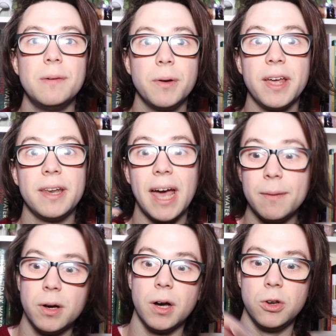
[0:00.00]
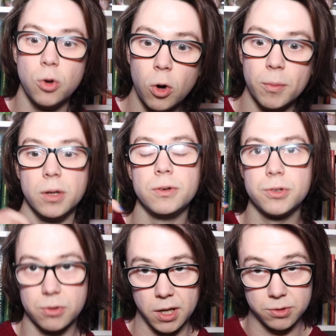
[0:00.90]
But then Emma and
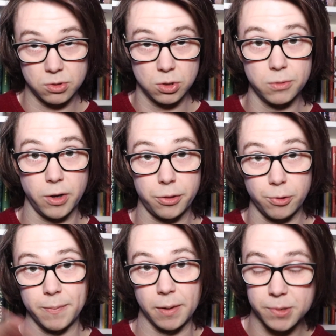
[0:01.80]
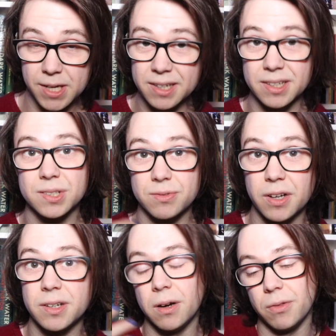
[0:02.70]
Norman, two of our three main protagonists,
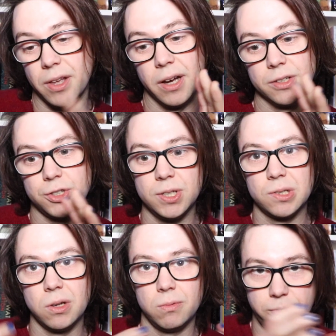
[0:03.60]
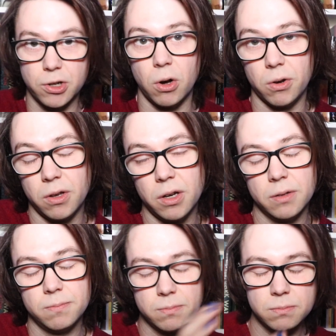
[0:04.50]
find out that she's forgotten
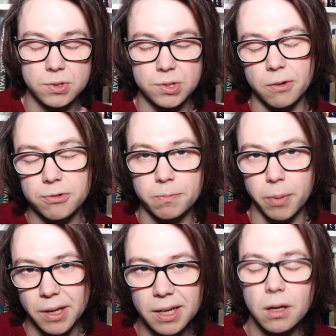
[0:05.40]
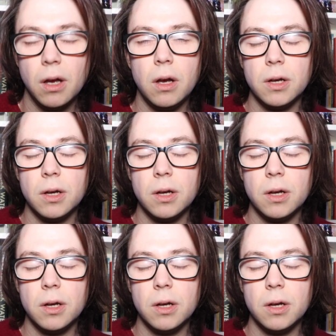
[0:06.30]
her stuffed bunny.